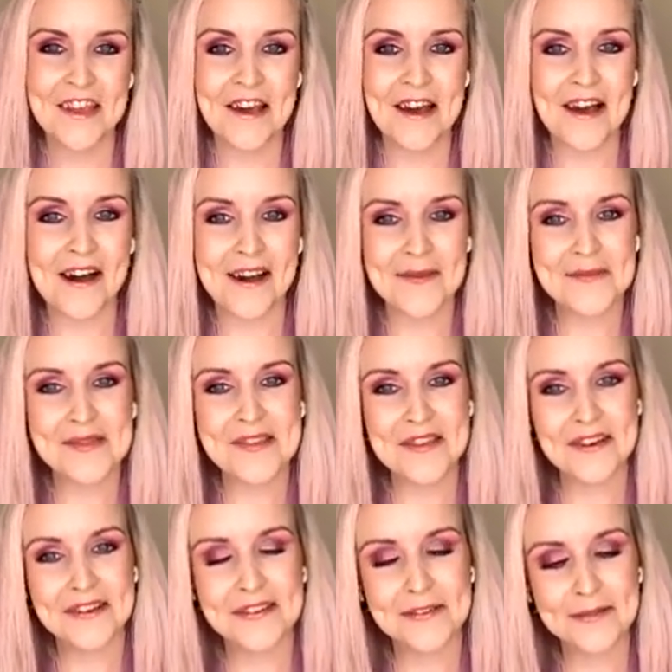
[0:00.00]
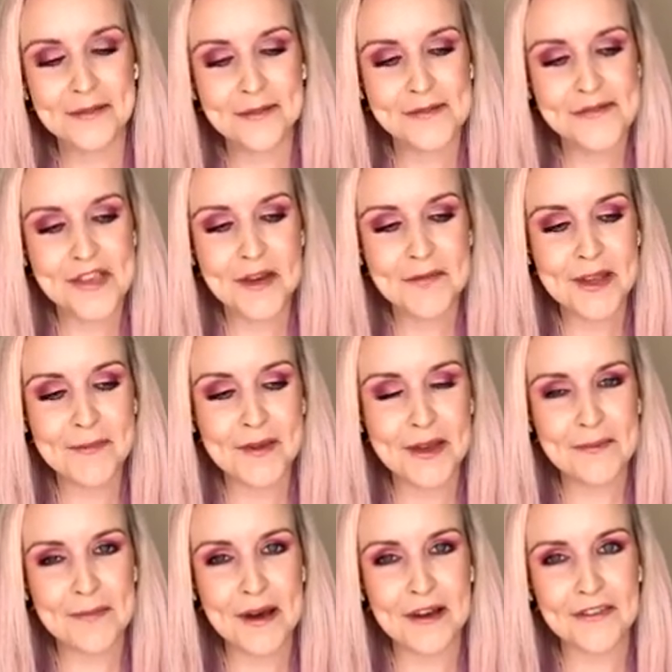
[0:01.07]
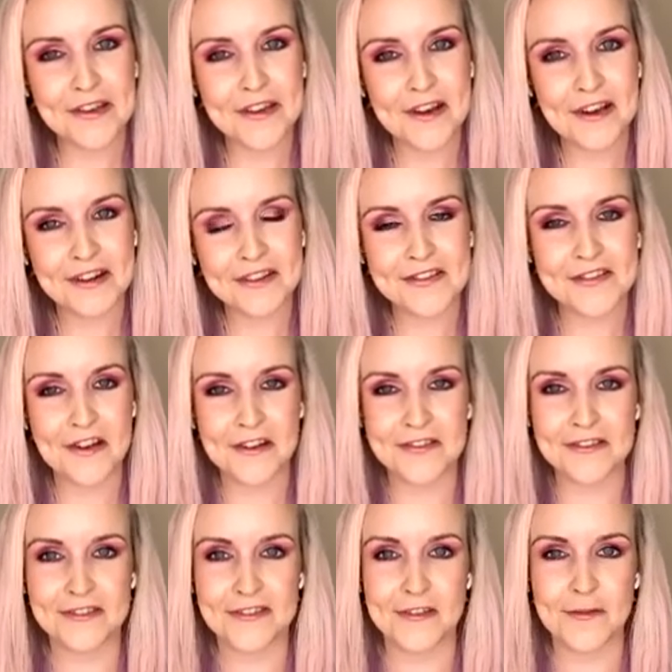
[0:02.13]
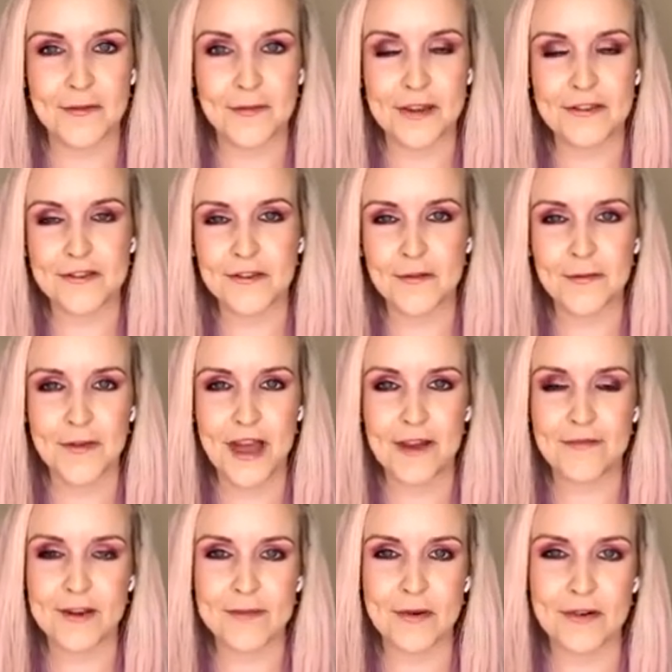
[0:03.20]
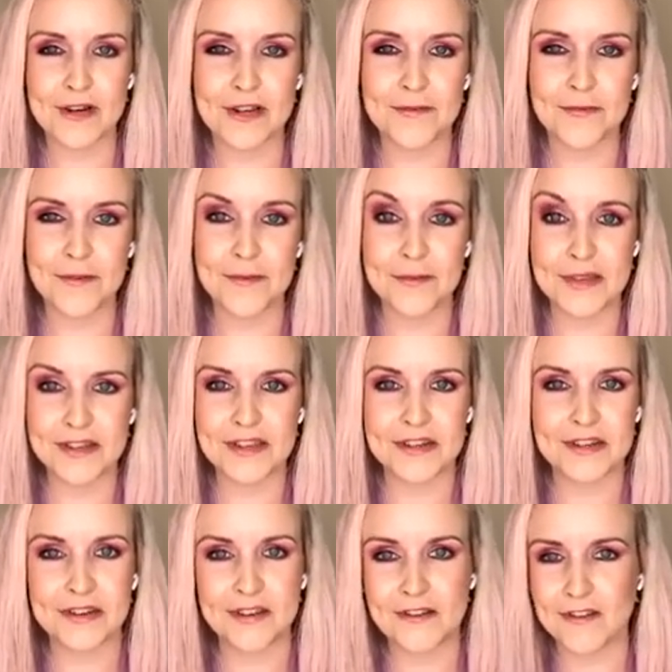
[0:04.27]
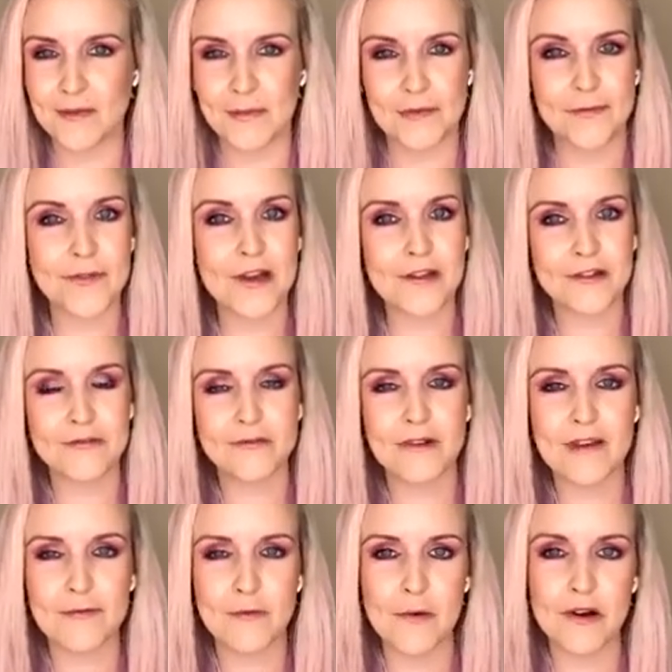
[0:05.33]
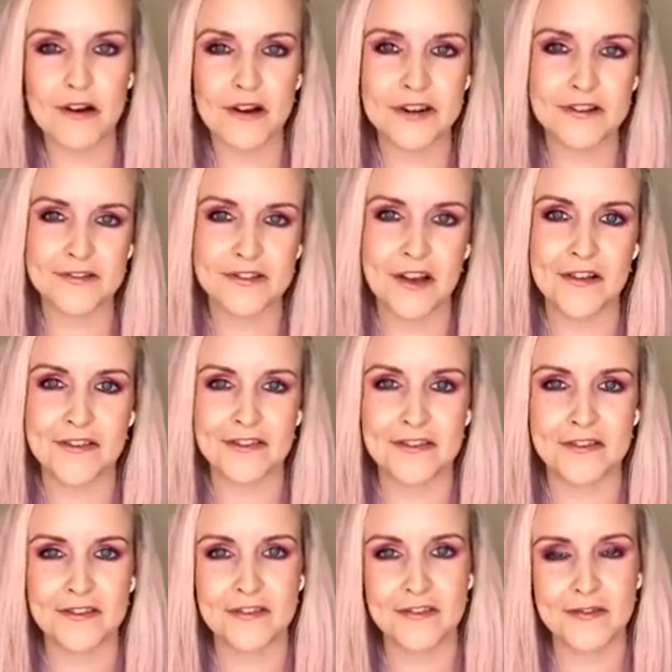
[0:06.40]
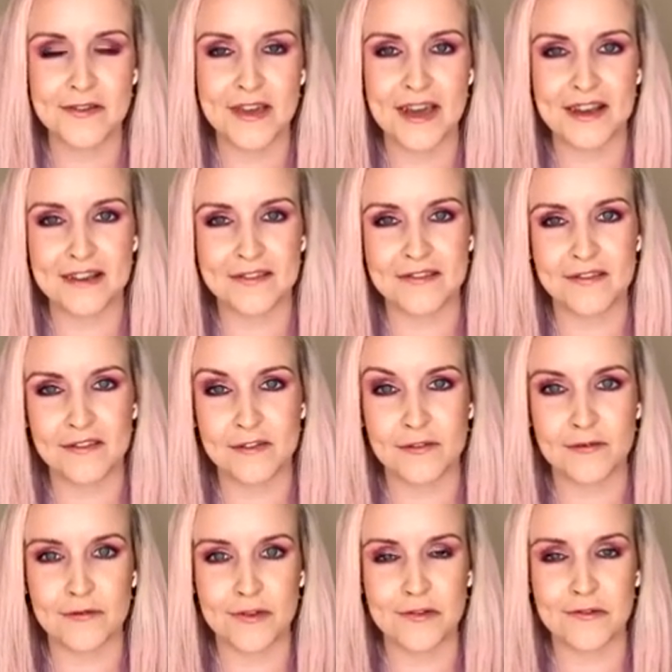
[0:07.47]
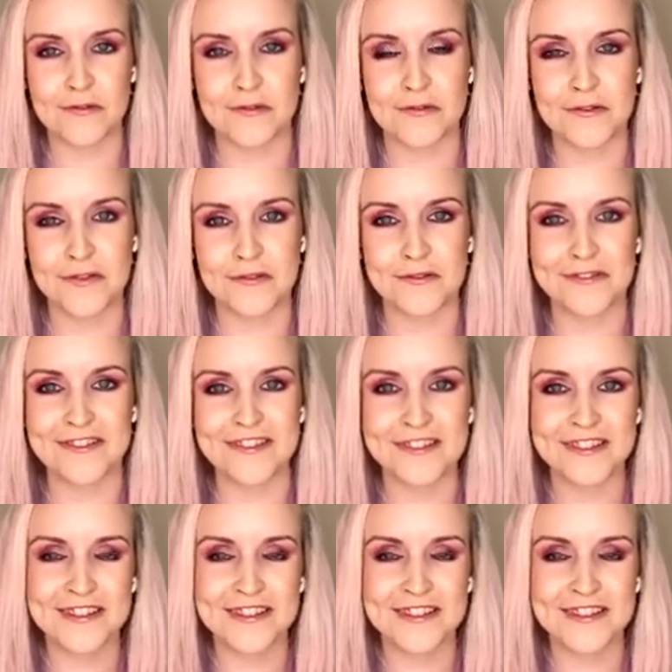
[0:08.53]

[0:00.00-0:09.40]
So tell me a bit about the kind of dancers you fit. Do you fit everybody from beginner to professional level? What kind of dancers do you get into your stores?